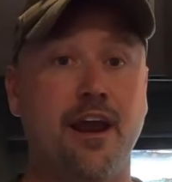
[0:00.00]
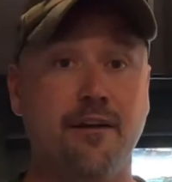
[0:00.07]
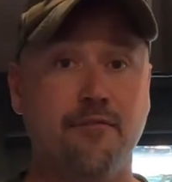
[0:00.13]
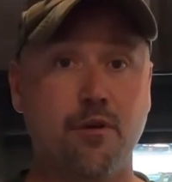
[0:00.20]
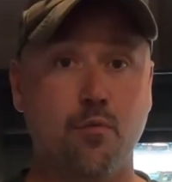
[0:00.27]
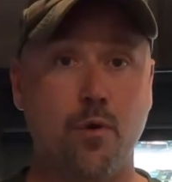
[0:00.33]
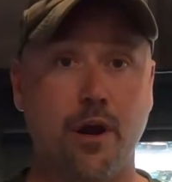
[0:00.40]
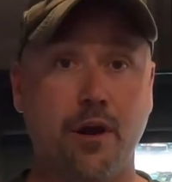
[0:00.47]

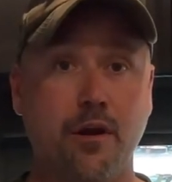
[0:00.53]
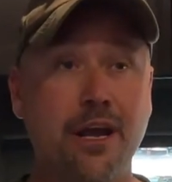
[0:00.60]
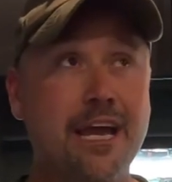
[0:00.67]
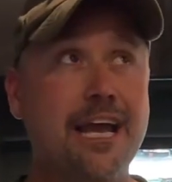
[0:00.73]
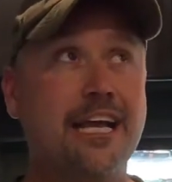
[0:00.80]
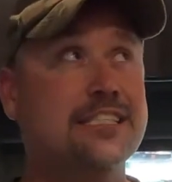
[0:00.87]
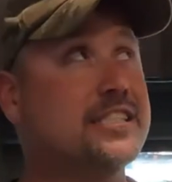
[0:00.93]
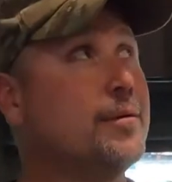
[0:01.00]
everywhere.
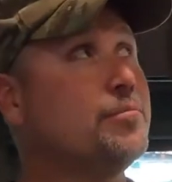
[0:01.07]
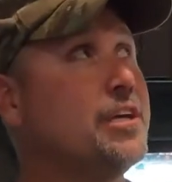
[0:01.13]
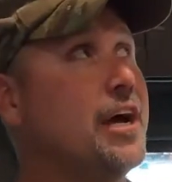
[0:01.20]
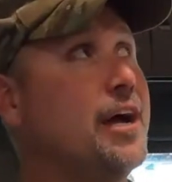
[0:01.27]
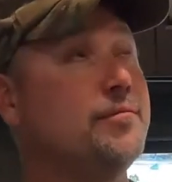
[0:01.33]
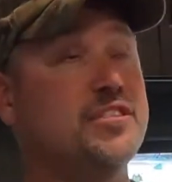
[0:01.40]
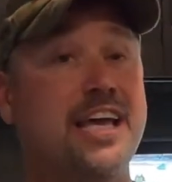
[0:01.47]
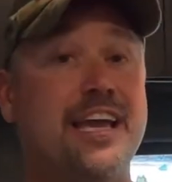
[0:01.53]
And
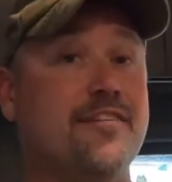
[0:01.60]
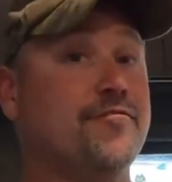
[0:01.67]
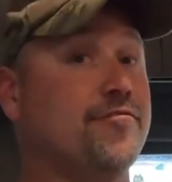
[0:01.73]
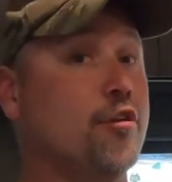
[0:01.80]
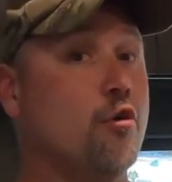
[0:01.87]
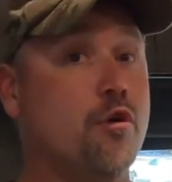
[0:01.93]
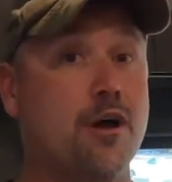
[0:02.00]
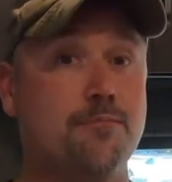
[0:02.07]
sometimes they can
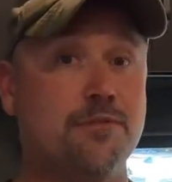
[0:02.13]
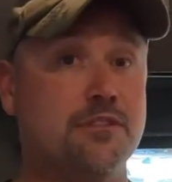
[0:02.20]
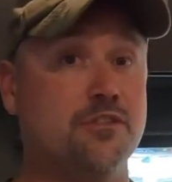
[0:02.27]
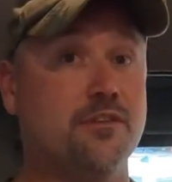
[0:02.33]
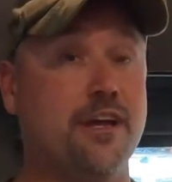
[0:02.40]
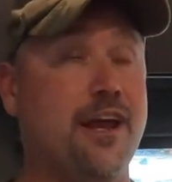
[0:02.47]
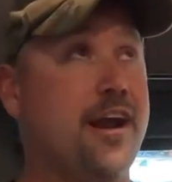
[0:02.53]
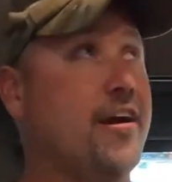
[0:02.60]
float up
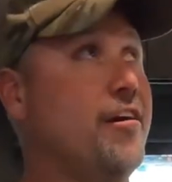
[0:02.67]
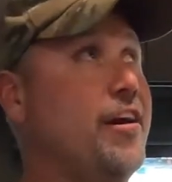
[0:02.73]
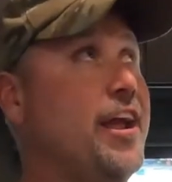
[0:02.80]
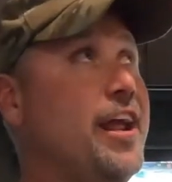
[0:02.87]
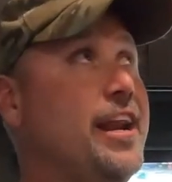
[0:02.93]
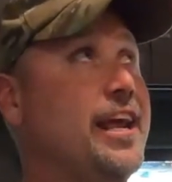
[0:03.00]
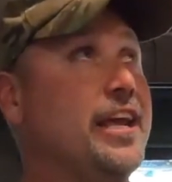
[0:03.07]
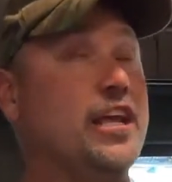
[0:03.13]
into the air,
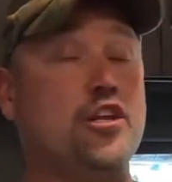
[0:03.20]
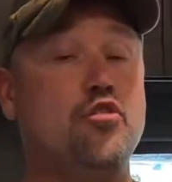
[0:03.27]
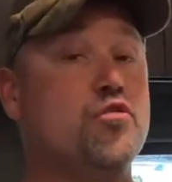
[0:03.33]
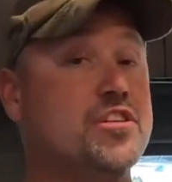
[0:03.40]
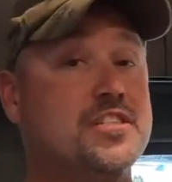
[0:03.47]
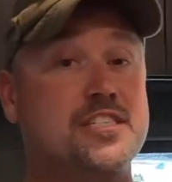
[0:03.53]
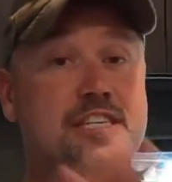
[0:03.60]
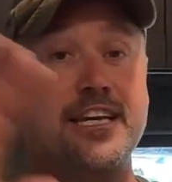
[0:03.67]
and you
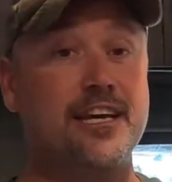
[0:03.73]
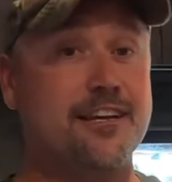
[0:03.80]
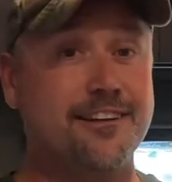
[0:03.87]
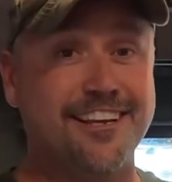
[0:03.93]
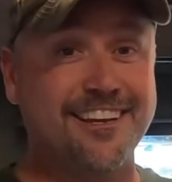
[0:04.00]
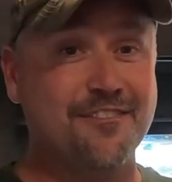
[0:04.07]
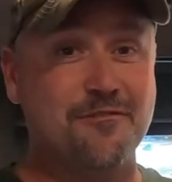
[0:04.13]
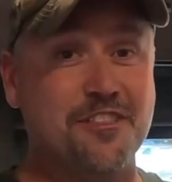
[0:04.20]
can see
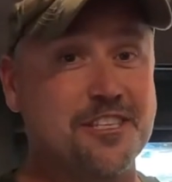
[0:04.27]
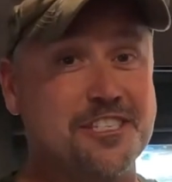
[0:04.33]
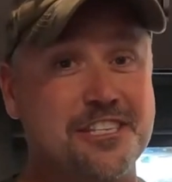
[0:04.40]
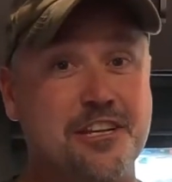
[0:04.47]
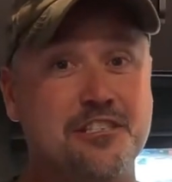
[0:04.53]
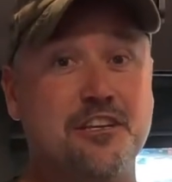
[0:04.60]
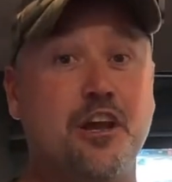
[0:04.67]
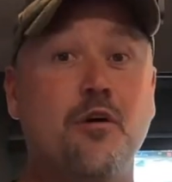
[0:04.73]
it when the
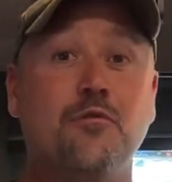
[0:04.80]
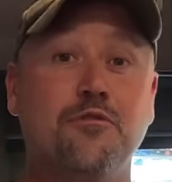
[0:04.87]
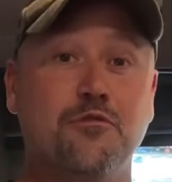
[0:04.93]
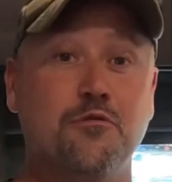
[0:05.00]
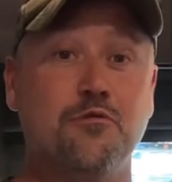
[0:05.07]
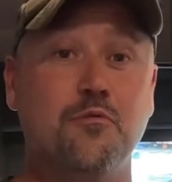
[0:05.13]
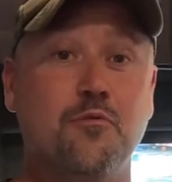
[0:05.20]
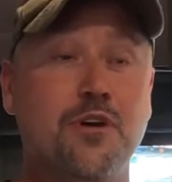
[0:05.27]
sun's going
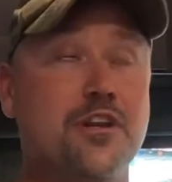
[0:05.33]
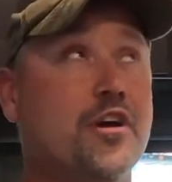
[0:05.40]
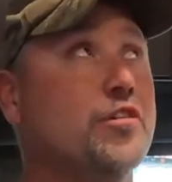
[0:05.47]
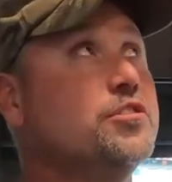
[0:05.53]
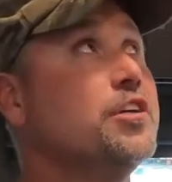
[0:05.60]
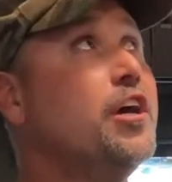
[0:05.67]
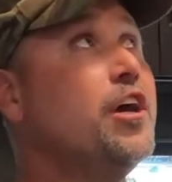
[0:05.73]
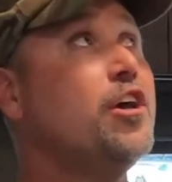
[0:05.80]
through the
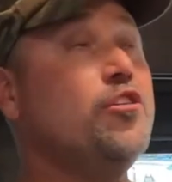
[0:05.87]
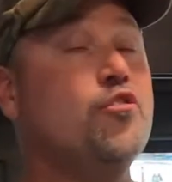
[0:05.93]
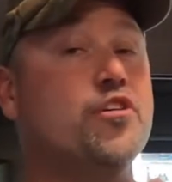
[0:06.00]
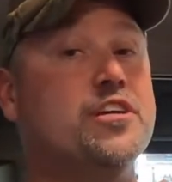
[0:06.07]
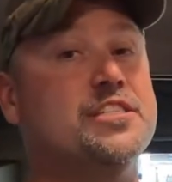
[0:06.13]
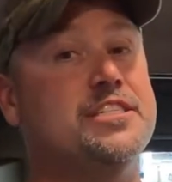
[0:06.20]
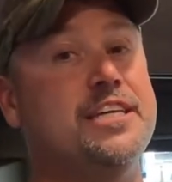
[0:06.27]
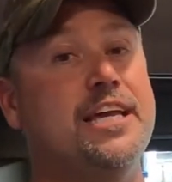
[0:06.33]
windows. You
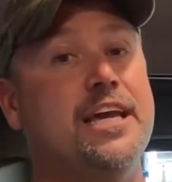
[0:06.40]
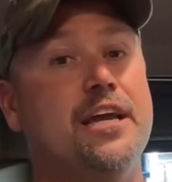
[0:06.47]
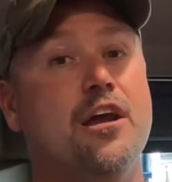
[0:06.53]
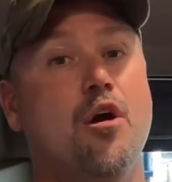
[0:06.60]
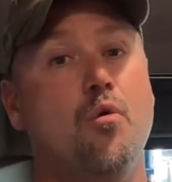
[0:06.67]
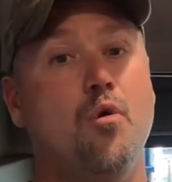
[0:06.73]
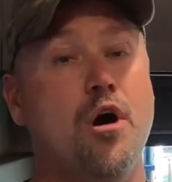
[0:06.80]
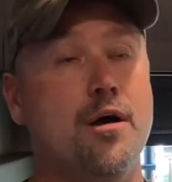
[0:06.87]
can see it
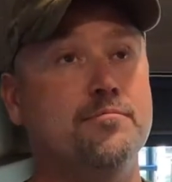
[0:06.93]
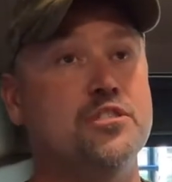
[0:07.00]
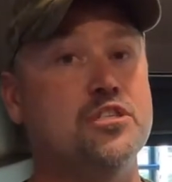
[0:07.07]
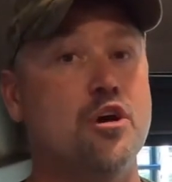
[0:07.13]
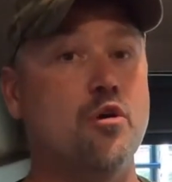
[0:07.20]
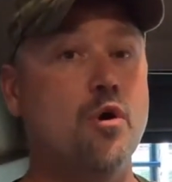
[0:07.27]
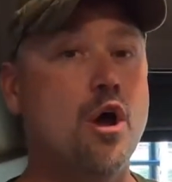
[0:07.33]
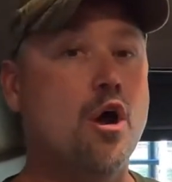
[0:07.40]
go up.
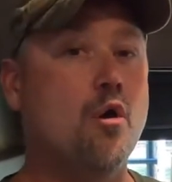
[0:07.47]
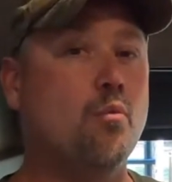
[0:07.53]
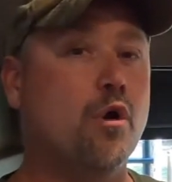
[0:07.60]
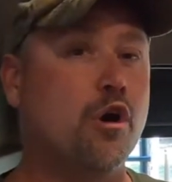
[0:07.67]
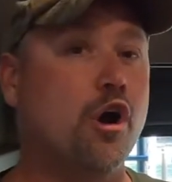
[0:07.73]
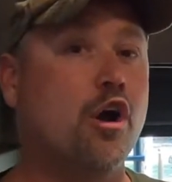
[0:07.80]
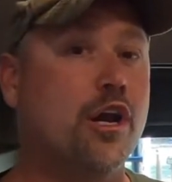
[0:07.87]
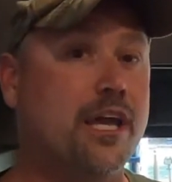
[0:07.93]
So,
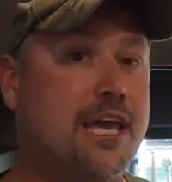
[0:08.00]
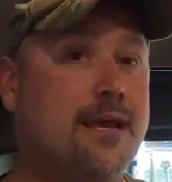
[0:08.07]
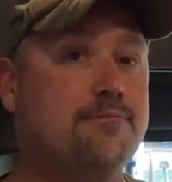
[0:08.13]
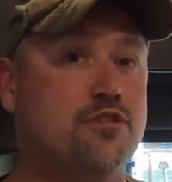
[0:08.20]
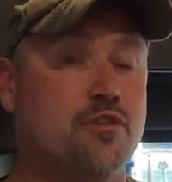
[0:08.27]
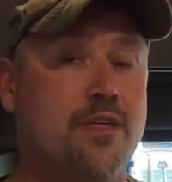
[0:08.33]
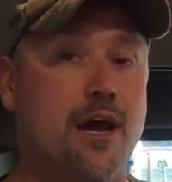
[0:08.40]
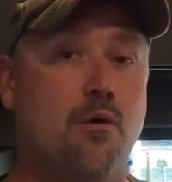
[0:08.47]
we're going to
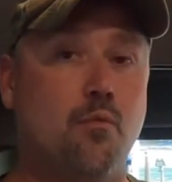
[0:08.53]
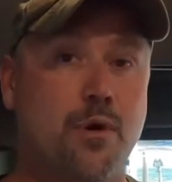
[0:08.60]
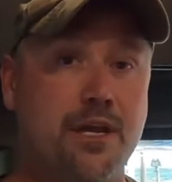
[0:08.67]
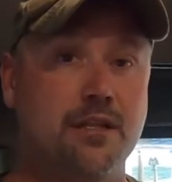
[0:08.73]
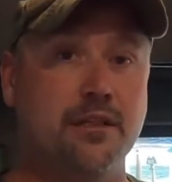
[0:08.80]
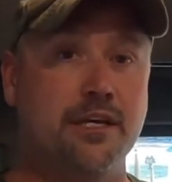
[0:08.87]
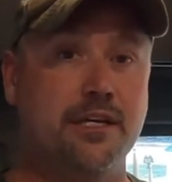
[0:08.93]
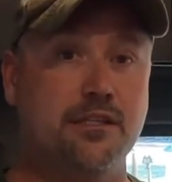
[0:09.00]
keep to that
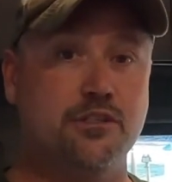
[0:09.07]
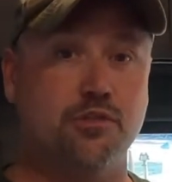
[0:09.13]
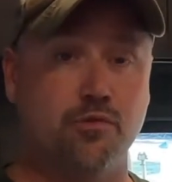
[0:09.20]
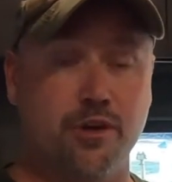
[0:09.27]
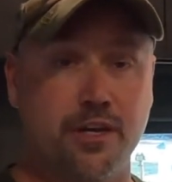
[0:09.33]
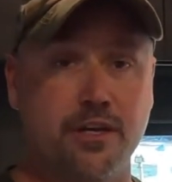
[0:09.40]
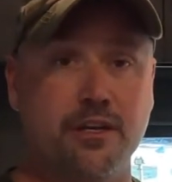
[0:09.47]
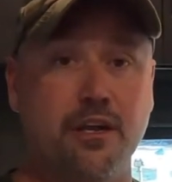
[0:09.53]
weekly
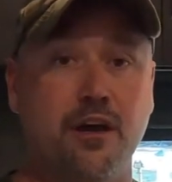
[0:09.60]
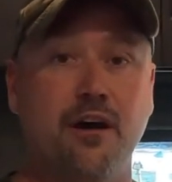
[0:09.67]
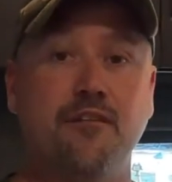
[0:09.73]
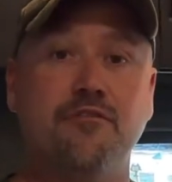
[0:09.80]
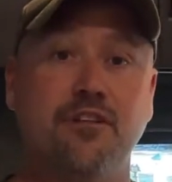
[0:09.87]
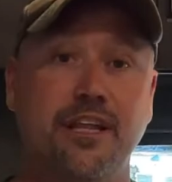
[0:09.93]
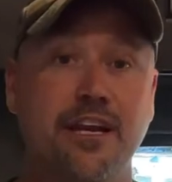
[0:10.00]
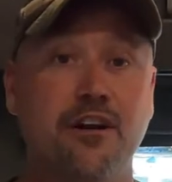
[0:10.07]
trend
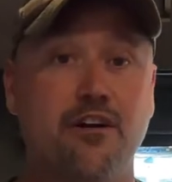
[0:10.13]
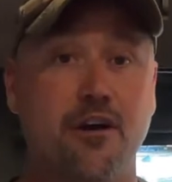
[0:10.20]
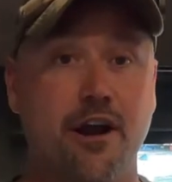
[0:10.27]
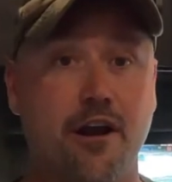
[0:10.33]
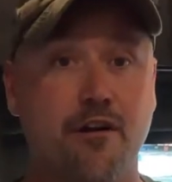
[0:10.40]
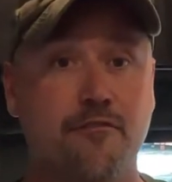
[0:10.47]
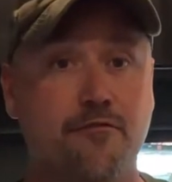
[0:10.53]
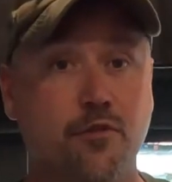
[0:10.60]
of cleaning
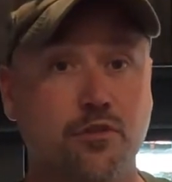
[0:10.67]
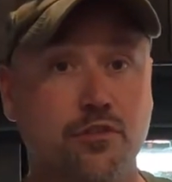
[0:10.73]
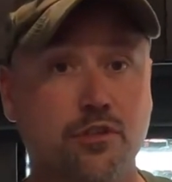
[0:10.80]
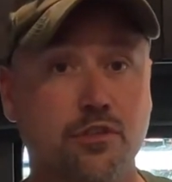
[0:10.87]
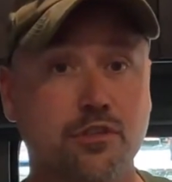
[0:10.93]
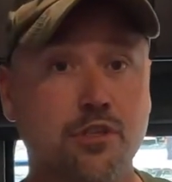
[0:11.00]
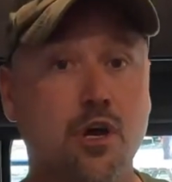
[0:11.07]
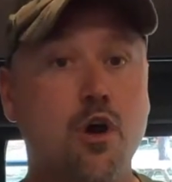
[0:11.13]
our air
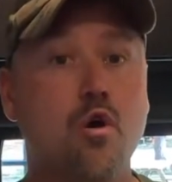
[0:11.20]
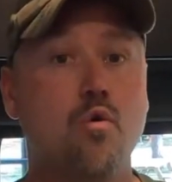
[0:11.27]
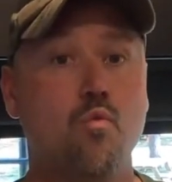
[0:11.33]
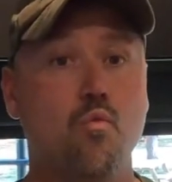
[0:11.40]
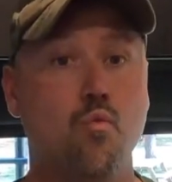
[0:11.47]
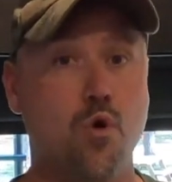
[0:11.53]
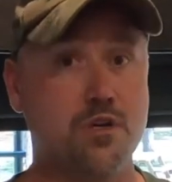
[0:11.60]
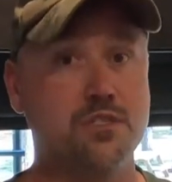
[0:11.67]
filters
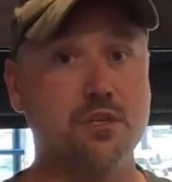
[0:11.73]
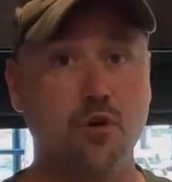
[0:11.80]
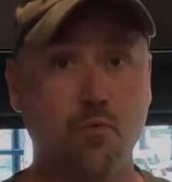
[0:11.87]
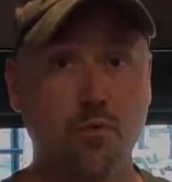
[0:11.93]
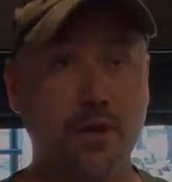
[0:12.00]
once a